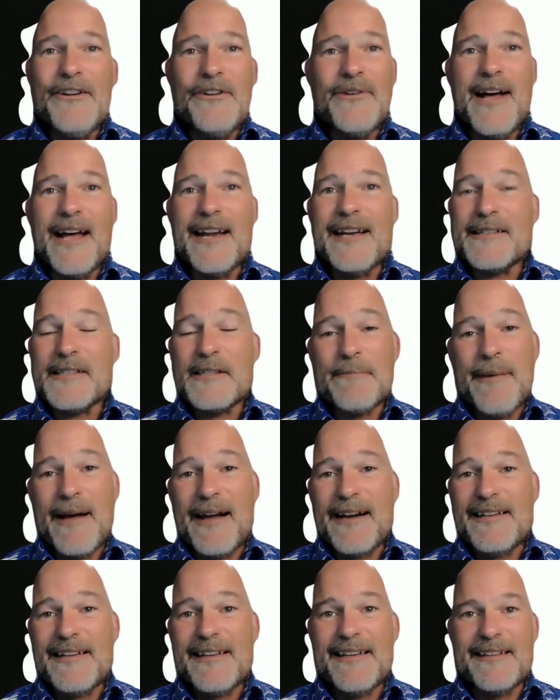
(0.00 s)
I do not
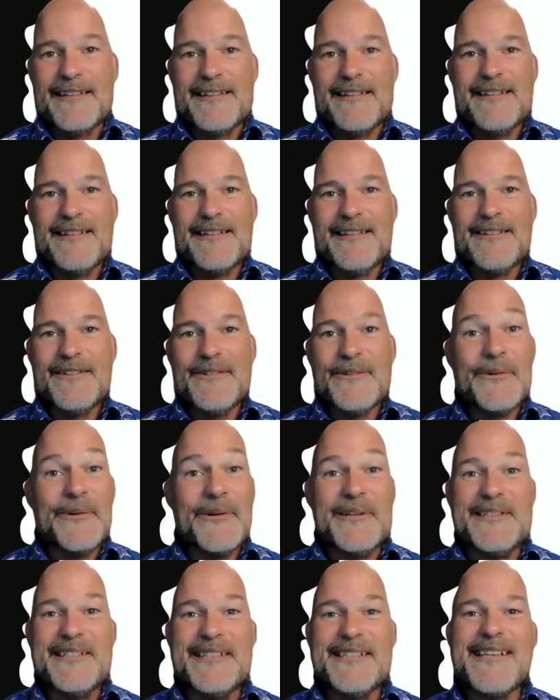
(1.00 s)
expect it
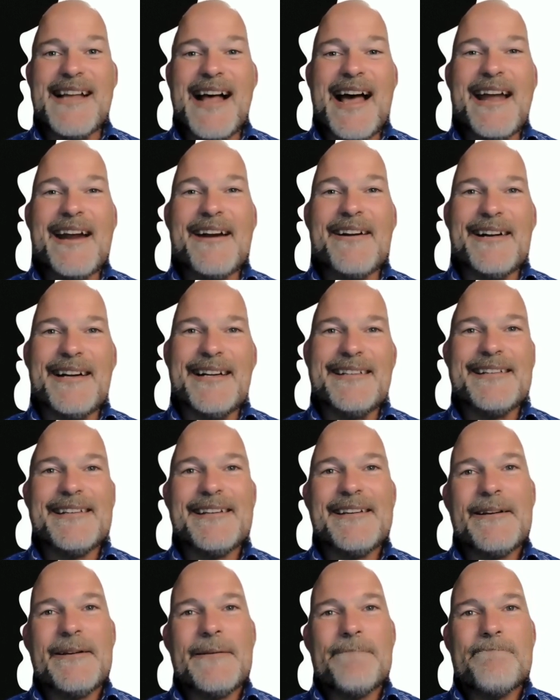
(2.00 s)
or desire
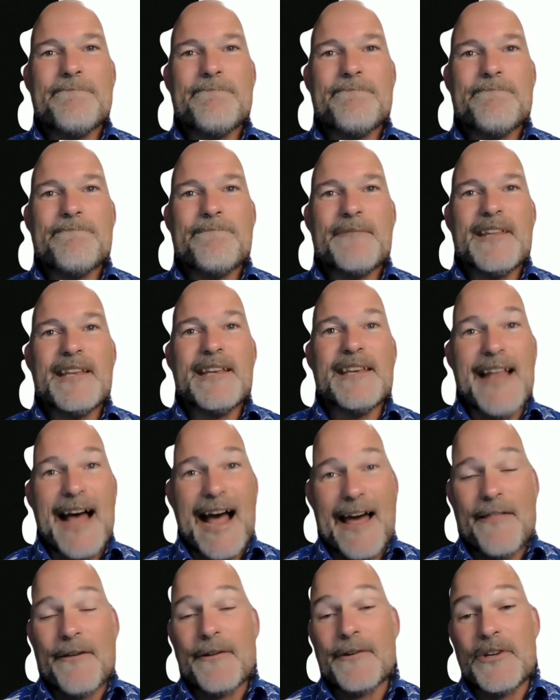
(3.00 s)
it.
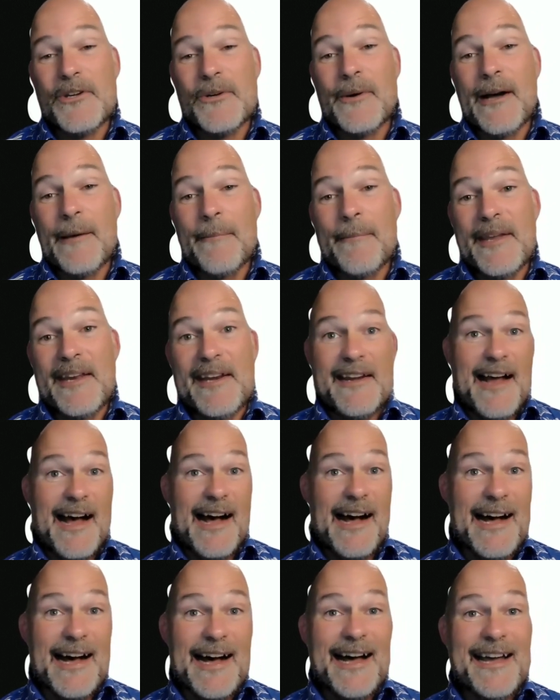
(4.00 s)
Neither do I
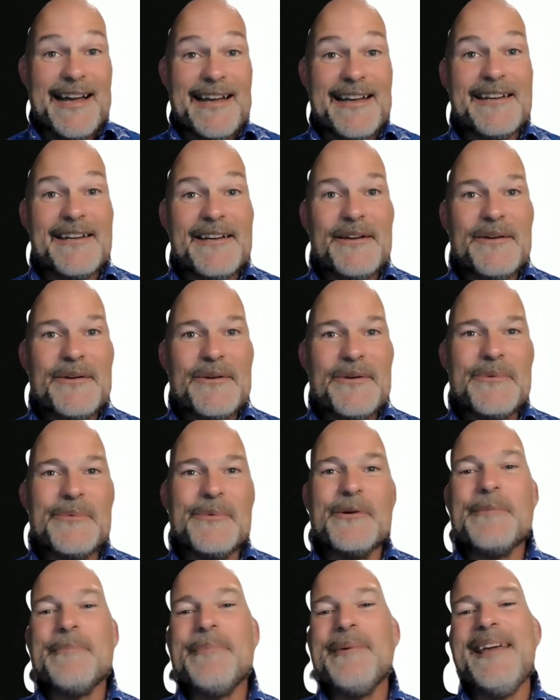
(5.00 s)
mean I
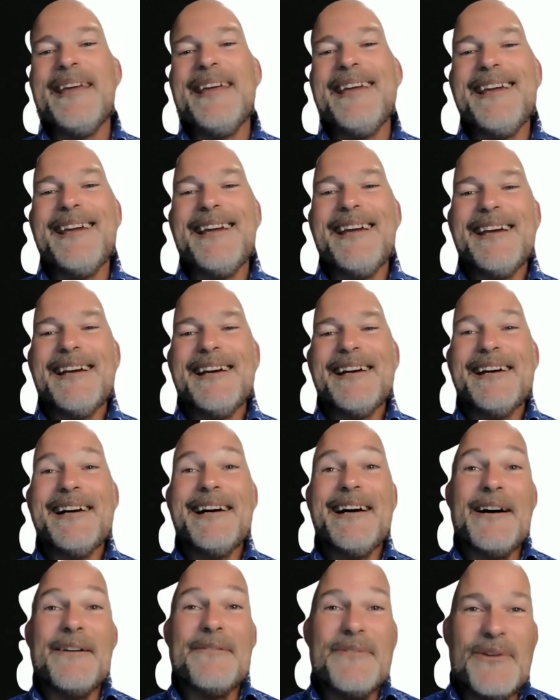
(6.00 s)
will be
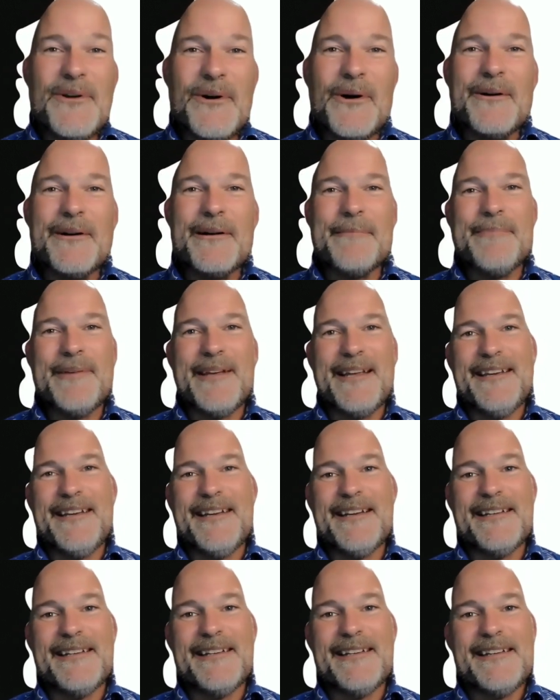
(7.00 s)
of your
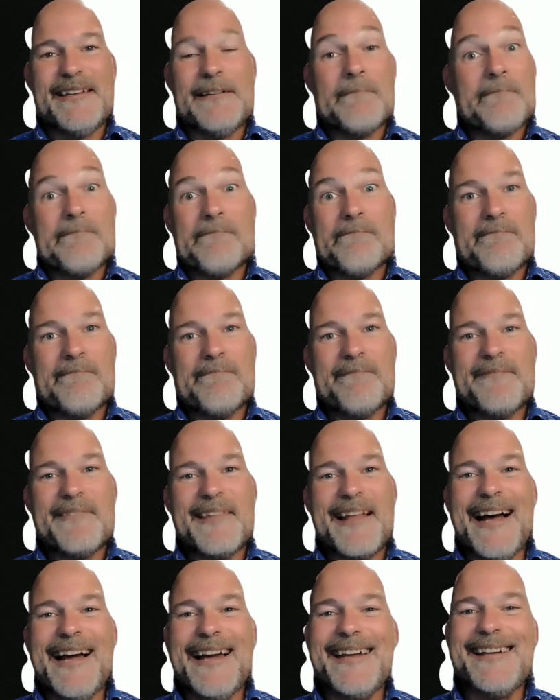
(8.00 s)
opinion.
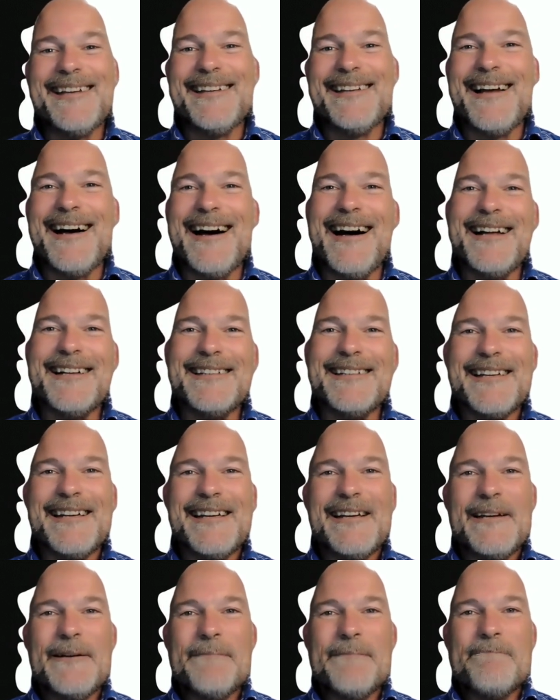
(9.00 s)
I cannot.
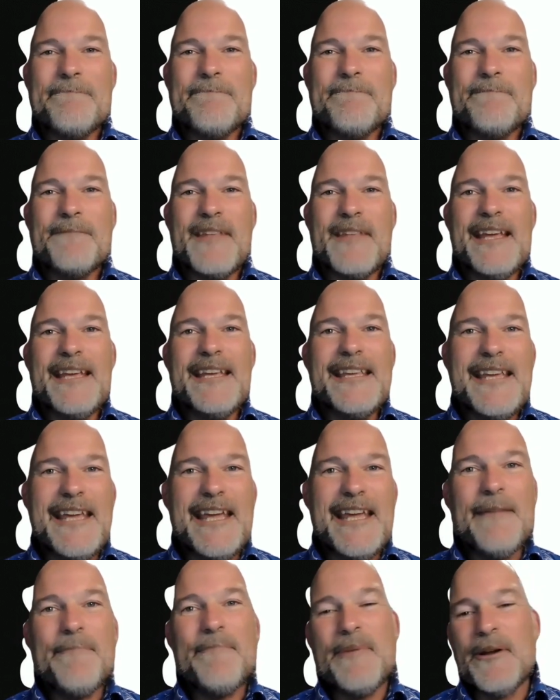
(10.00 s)

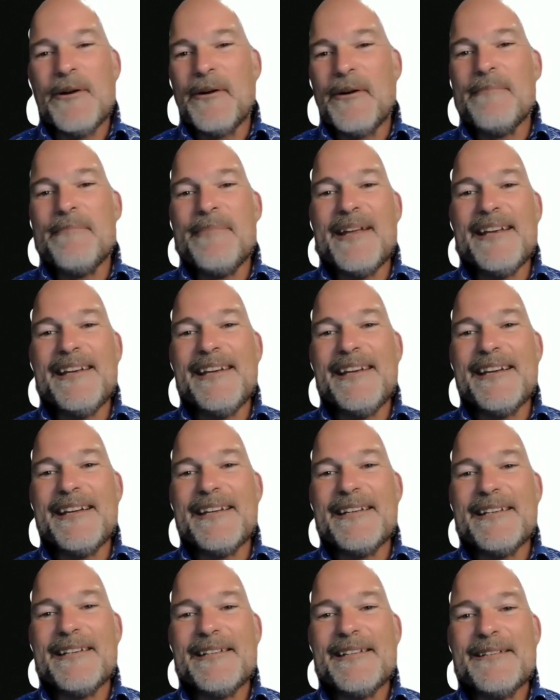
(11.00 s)
Keep your
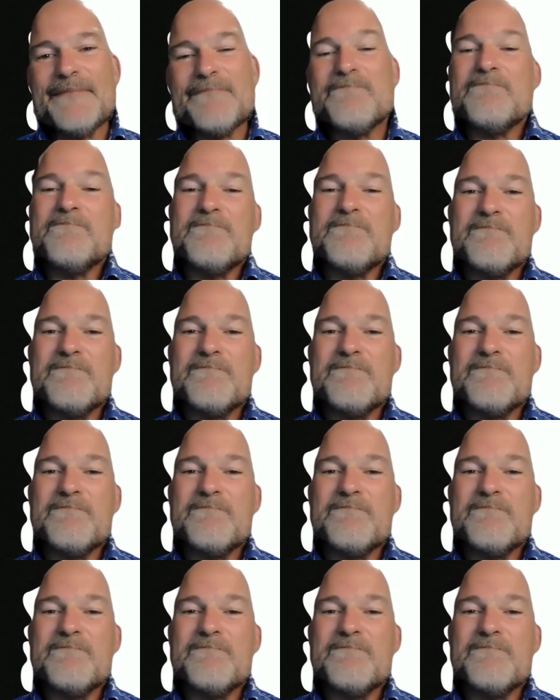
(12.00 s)
opinion,